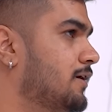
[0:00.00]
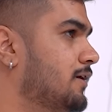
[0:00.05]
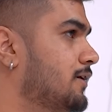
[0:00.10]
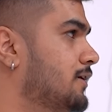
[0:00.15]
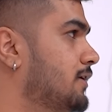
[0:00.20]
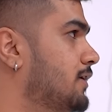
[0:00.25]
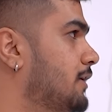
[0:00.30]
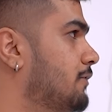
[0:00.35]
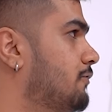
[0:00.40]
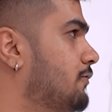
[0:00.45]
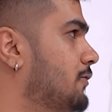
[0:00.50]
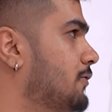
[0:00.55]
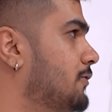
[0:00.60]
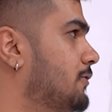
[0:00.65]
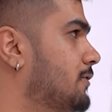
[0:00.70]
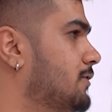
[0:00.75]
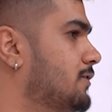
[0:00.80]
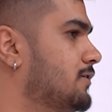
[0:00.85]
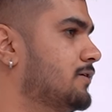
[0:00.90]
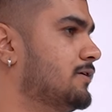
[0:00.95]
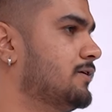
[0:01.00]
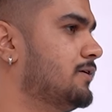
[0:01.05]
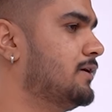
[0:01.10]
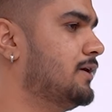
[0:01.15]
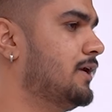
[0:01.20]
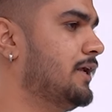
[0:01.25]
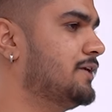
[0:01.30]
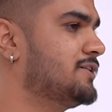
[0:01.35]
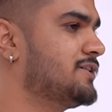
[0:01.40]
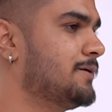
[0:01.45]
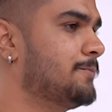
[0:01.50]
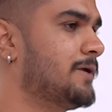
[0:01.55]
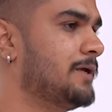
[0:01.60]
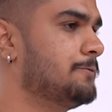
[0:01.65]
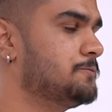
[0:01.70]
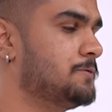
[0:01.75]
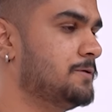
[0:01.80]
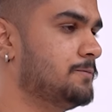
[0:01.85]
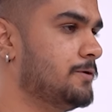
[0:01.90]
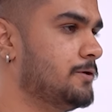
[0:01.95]
If you're like,
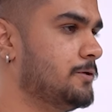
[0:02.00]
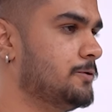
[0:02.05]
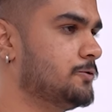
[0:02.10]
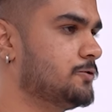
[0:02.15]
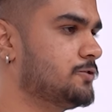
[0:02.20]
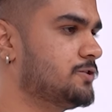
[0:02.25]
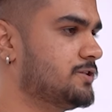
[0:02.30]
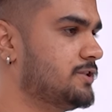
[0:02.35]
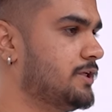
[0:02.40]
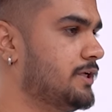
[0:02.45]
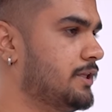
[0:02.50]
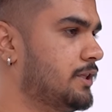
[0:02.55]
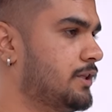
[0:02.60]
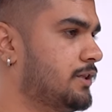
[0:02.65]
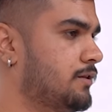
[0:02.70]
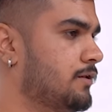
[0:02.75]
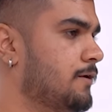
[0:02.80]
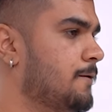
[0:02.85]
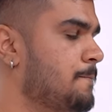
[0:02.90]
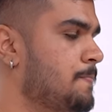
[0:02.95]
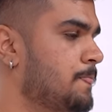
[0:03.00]
sometimes people use these